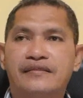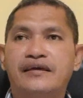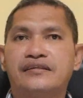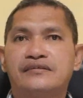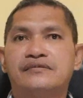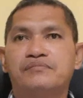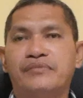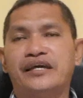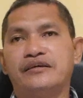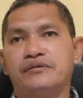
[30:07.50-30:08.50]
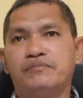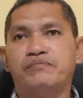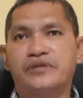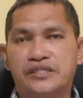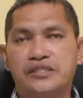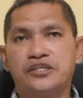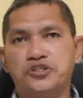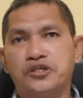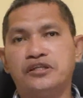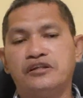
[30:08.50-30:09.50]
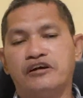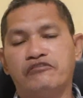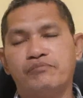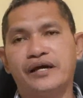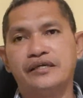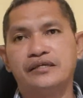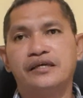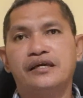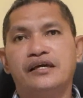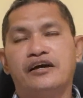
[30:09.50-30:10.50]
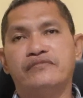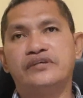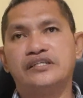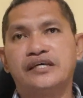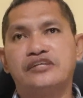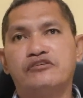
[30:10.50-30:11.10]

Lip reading: that's my presentation of the results